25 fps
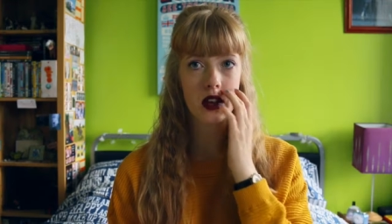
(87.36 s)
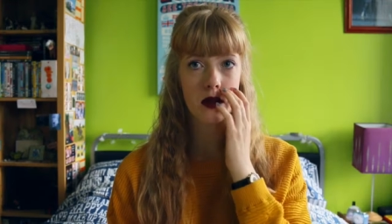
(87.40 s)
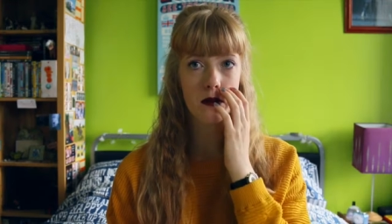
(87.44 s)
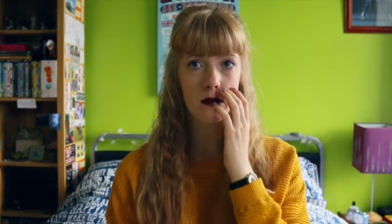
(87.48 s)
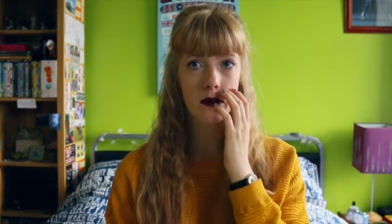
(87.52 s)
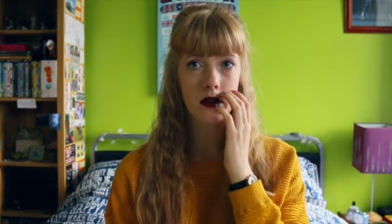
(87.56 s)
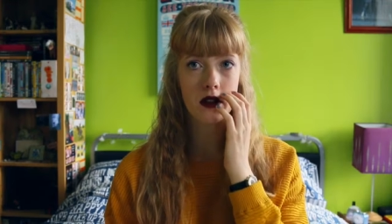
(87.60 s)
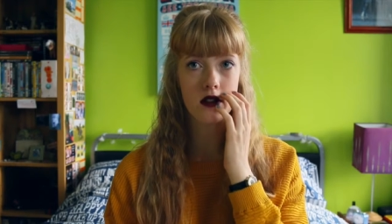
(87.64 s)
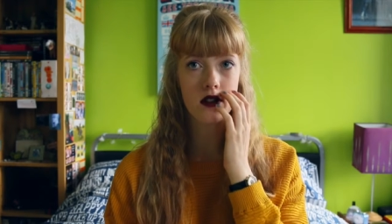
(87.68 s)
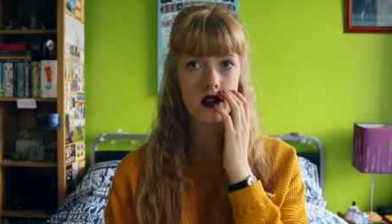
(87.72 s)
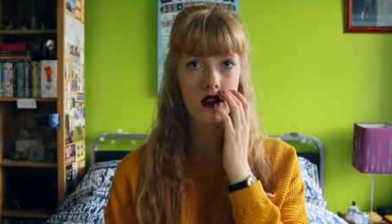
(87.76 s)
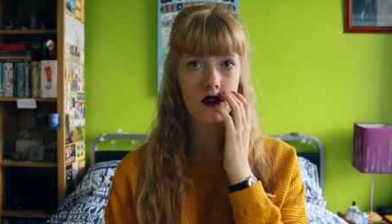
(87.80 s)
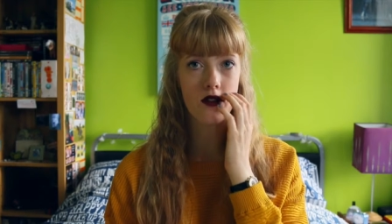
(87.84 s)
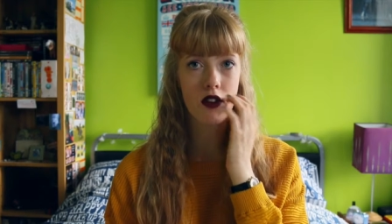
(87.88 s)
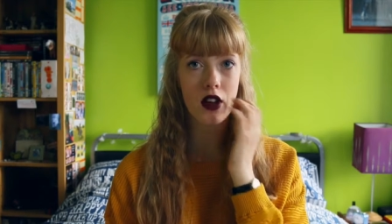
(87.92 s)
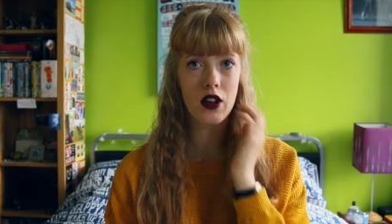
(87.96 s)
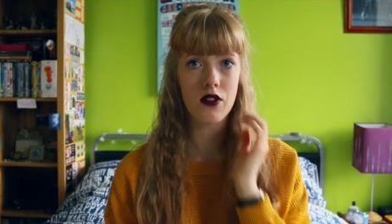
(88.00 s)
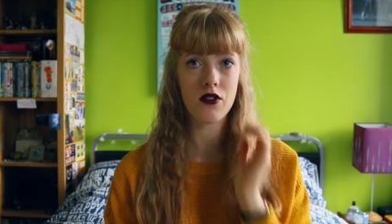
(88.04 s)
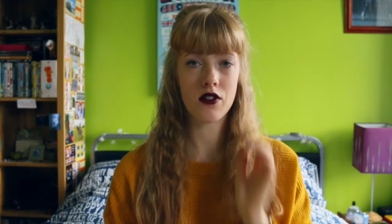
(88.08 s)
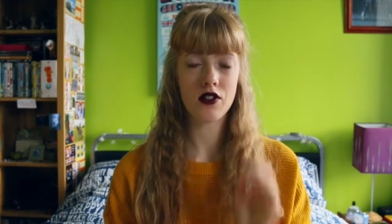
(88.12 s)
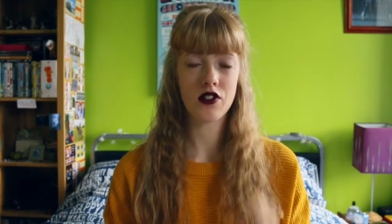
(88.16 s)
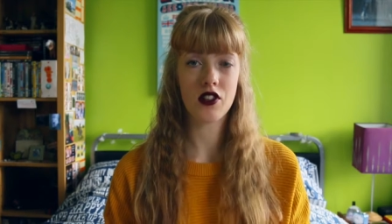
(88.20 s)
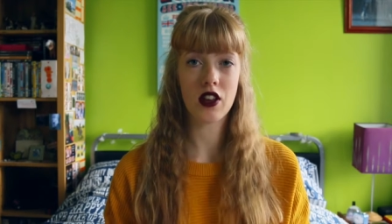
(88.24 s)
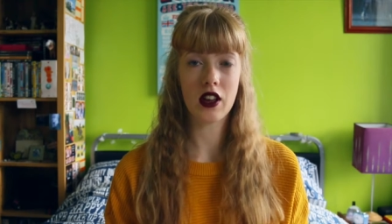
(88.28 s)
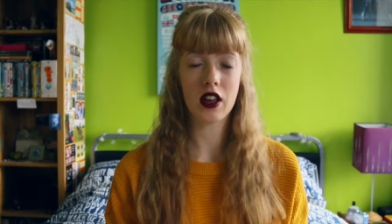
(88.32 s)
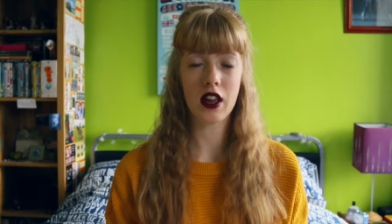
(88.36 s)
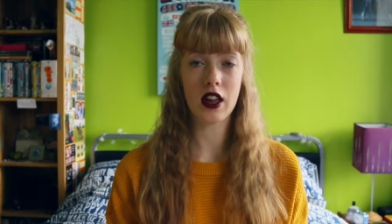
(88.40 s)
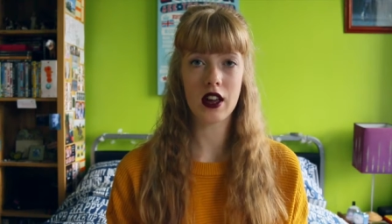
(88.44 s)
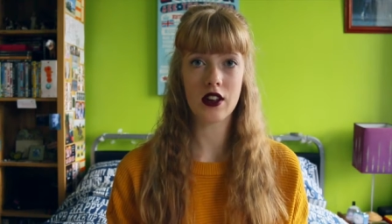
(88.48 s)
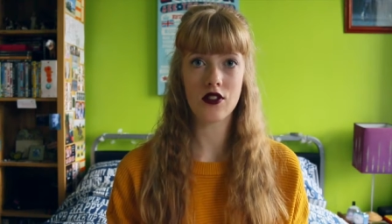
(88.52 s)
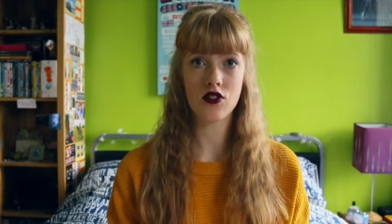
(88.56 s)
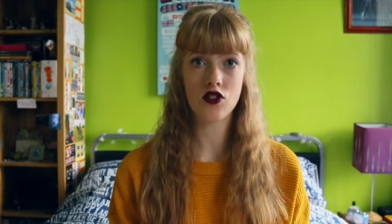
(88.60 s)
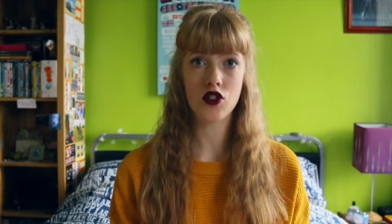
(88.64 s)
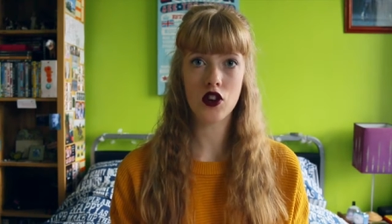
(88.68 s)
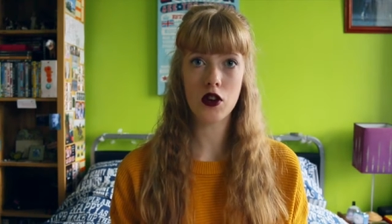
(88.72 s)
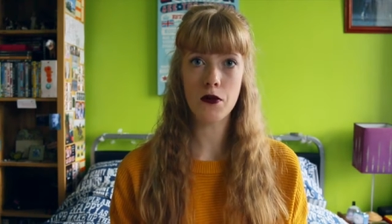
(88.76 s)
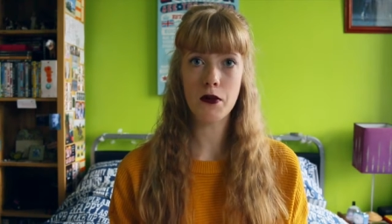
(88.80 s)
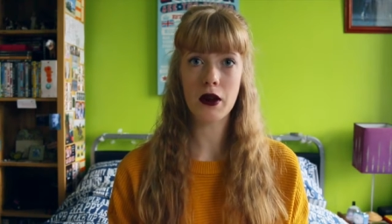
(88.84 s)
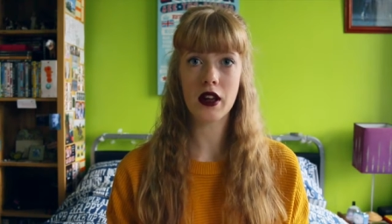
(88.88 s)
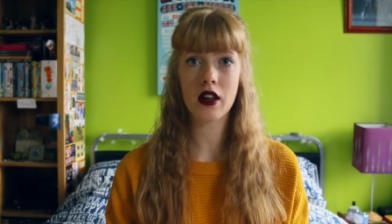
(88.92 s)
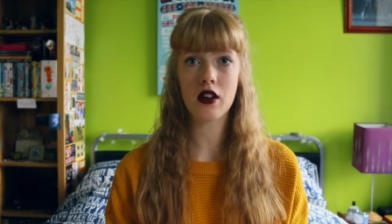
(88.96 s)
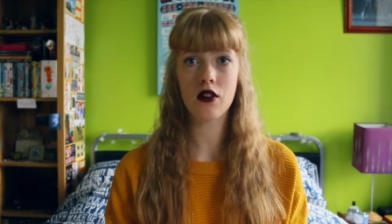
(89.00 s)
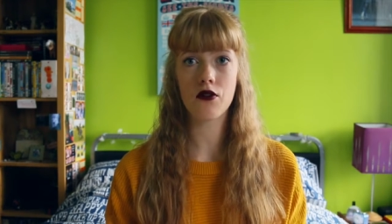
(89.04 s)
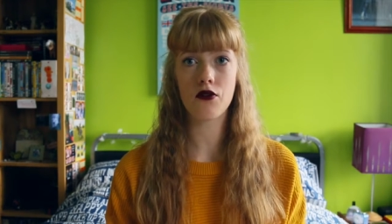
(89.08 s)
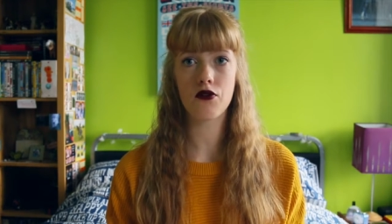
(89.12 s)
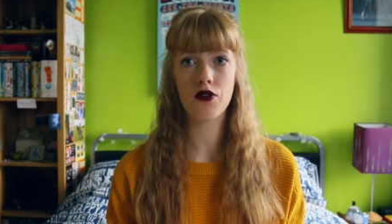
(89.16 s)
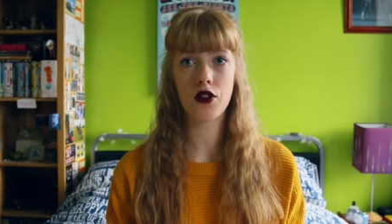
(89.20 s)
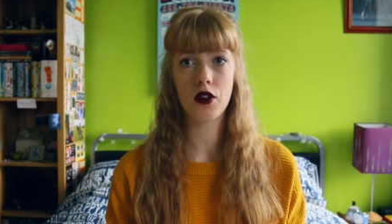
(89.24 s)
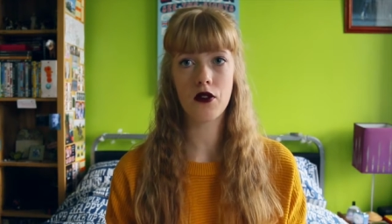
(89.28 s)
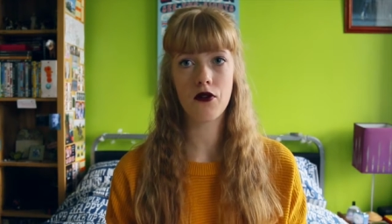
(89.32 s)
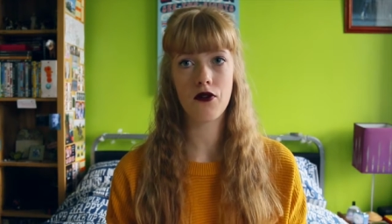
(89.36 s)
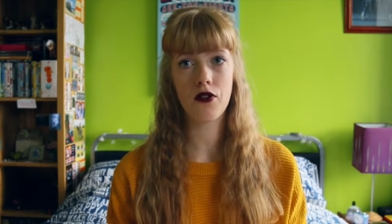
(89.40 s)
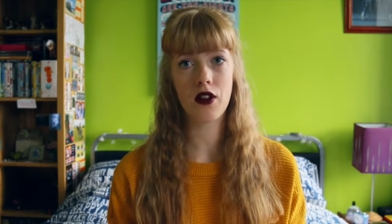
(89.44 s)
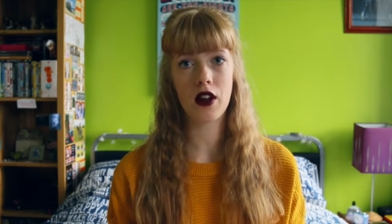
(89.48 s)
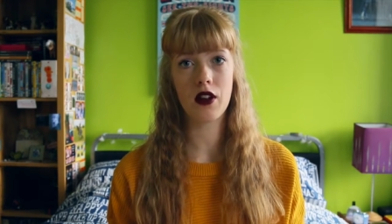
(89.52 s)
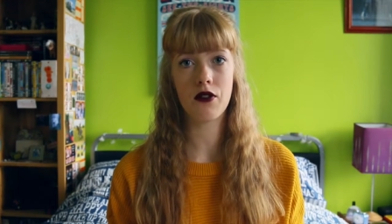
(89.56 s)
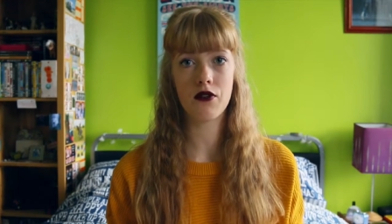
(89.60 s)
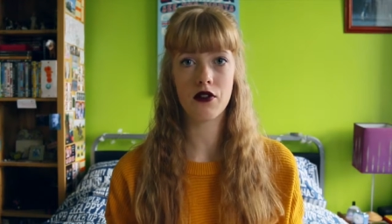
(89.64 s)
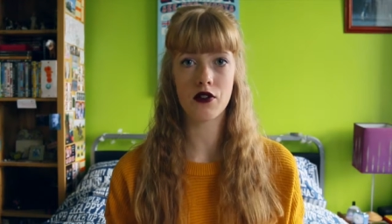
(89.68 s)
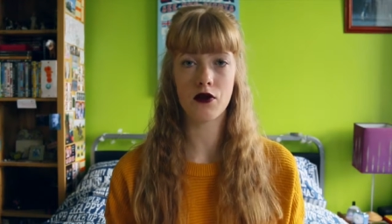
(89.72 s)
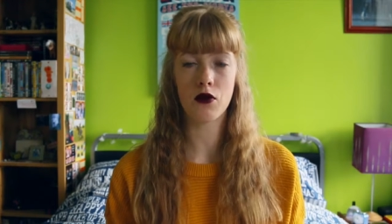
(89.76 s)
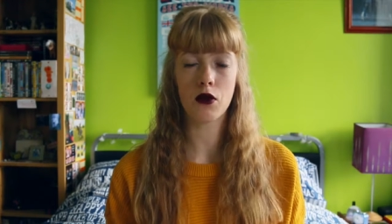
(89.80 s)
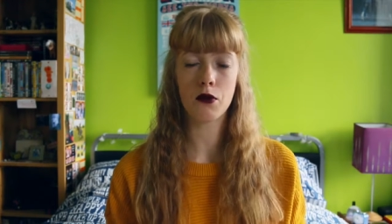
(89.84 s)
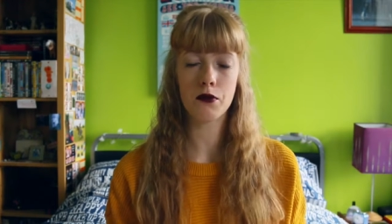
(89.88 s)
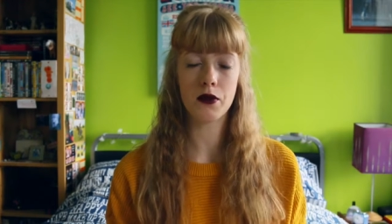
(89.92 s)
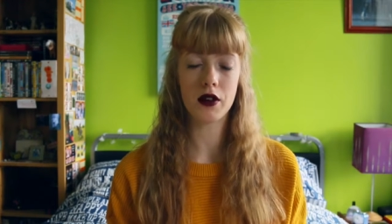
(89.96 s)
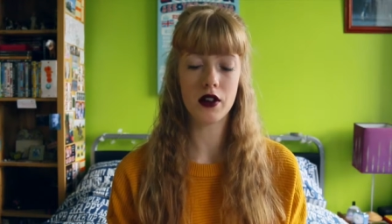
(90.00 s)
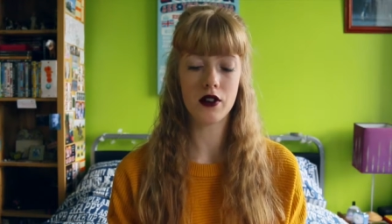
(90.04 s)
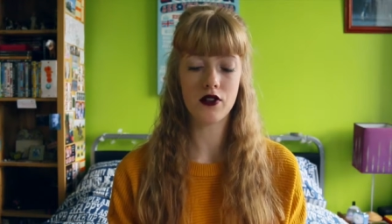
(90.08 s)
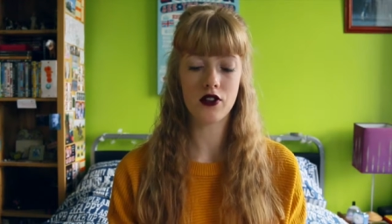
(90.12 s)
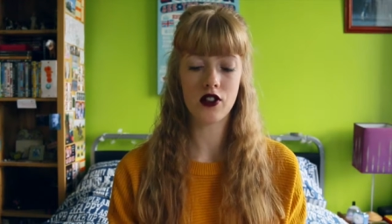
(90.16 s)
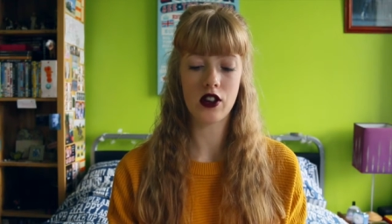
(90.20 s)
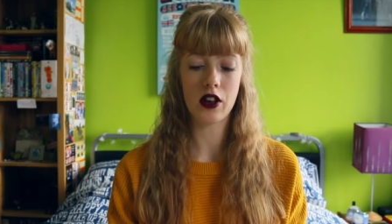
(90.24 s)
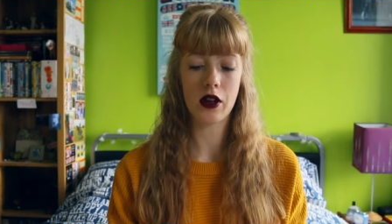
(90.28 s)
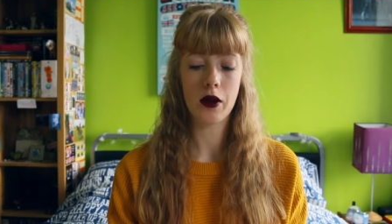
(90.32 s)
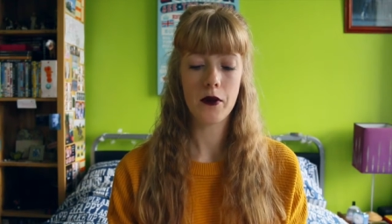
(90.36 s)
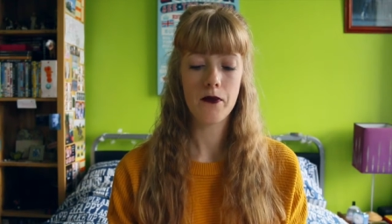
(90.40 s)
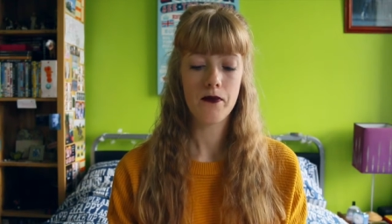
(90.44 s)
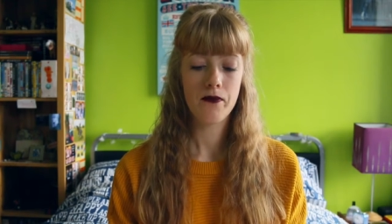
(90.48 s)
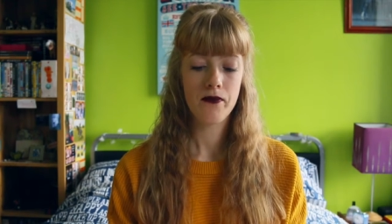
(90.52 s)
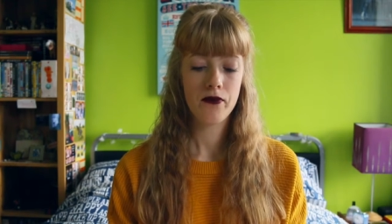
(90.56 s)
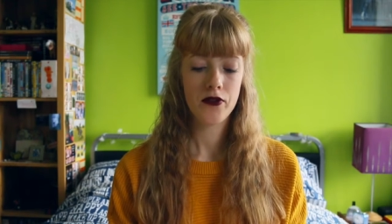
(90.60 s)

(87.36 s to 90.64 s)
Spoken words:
beauty favourites, I guess. Two makeup favourites, one beauty.